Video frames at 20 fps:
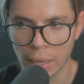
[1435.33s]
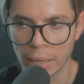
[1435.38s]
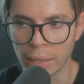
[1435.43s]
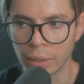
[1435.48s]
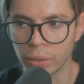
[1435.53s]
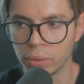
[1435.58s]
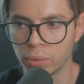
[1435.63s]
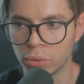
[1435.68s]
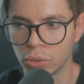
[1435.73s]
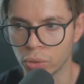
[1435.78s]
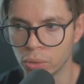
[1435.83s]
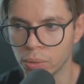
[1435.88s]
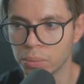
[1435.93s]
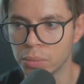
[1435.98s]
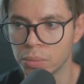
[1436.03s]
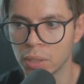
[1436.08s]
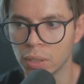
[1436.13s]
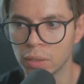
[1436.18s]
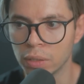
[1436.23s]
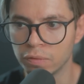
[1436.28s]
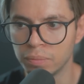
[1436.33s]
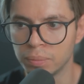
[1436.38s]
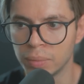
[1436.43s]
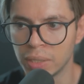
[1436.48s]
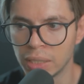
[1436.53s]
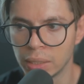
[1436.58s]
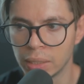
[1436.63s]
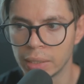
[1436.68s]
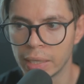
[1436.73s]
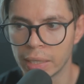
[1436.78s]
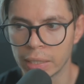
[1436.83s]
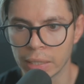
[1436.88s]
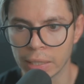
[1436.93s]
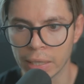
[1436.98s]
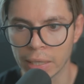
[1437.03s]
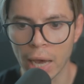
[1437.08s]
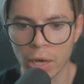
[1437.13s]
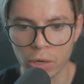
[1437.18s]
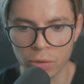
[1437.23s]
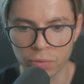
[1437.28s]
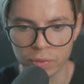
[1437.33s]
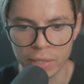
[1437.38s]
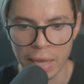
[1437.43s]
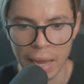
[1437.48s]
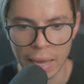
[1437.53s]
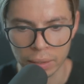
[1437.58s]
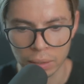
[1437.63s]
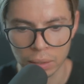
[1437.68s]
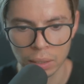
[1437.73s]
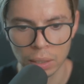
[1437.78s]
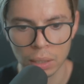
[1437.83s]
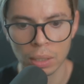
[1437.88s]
in terms of me getting out of that